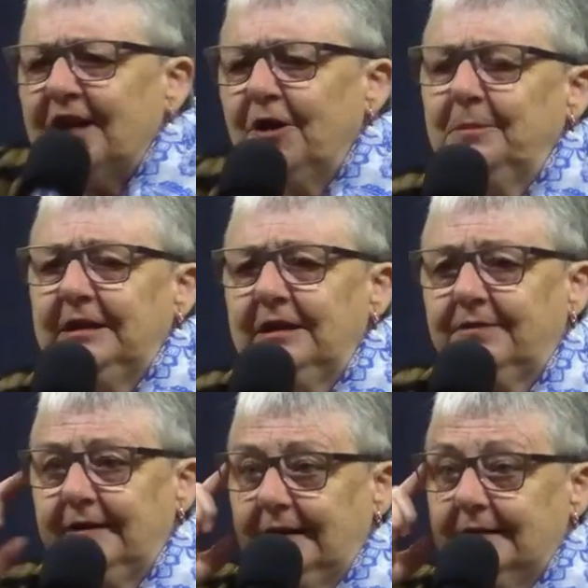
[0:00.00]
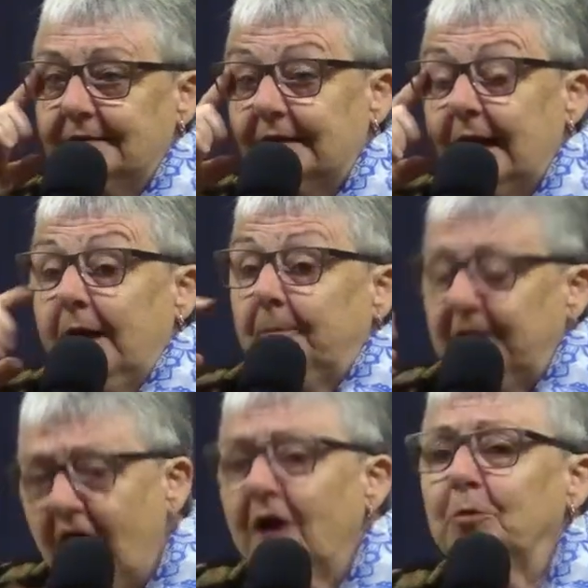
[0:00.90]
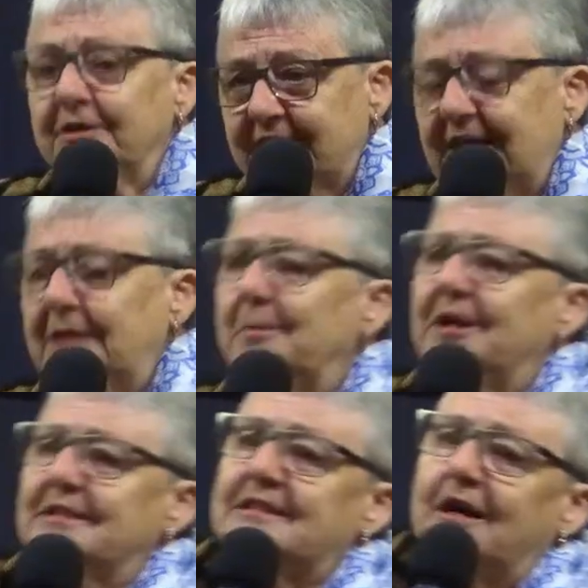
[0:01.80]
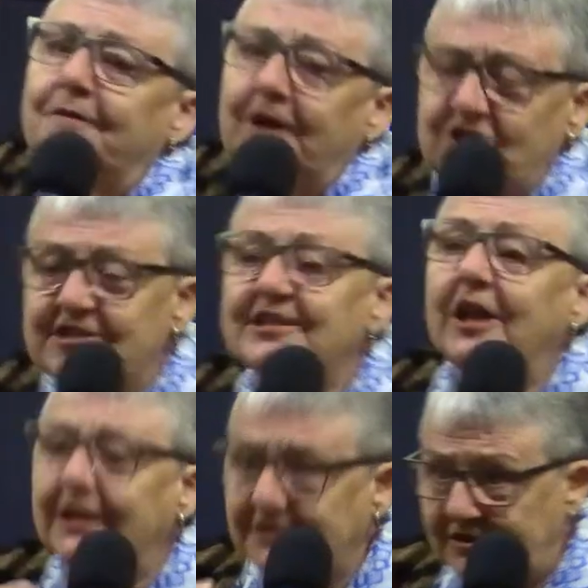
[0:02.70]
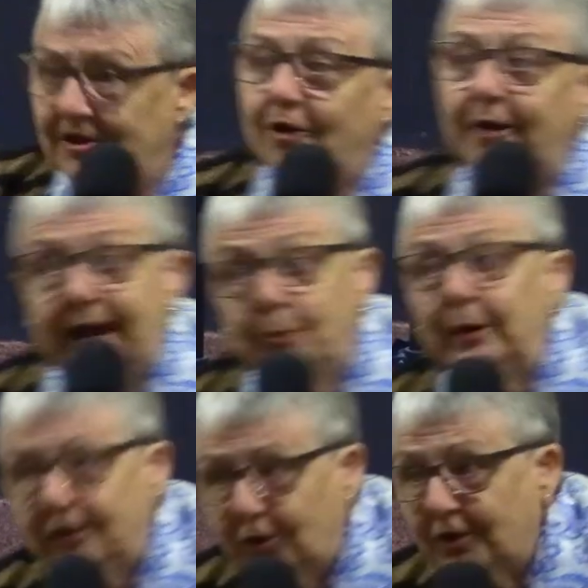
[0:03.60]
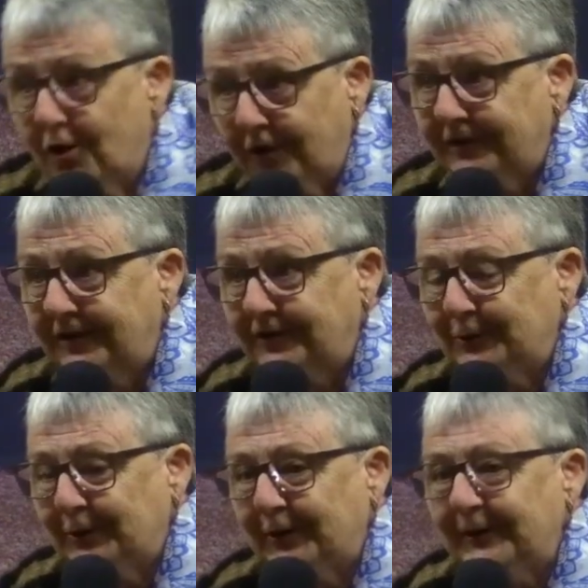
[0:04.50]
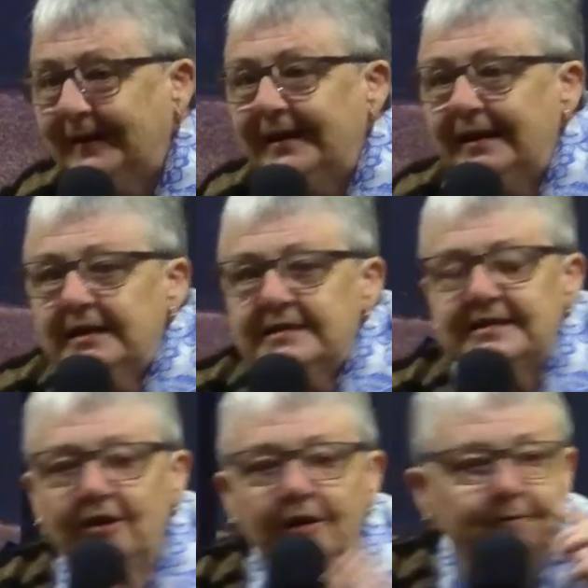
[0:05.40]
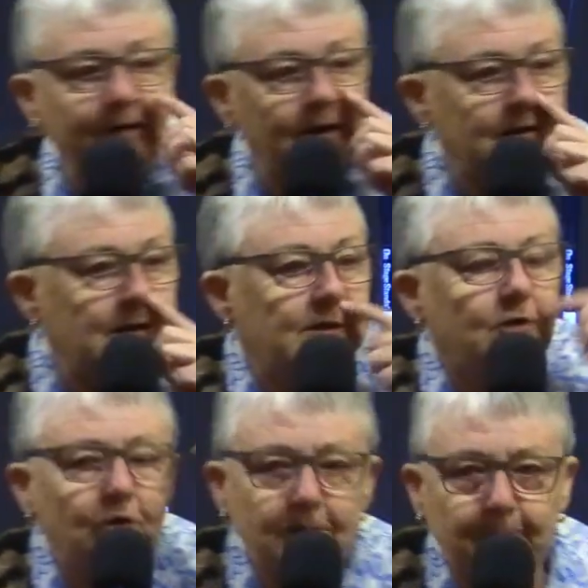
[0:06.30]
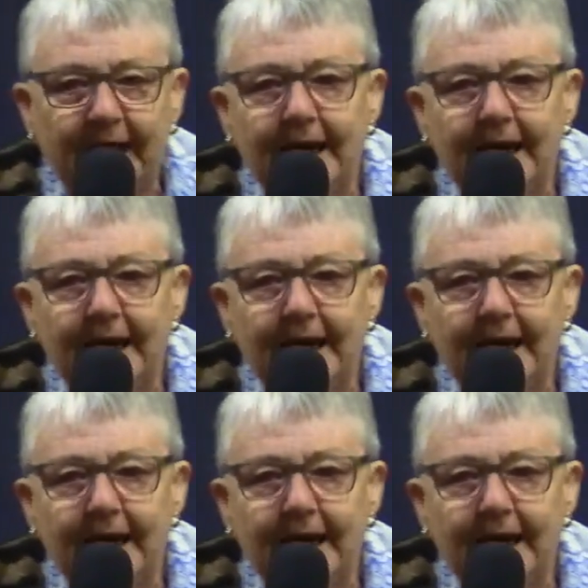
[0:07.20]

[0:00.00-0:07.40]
so many things. But I was in myself, I just like to know how we got on, you know. So I finally, and all the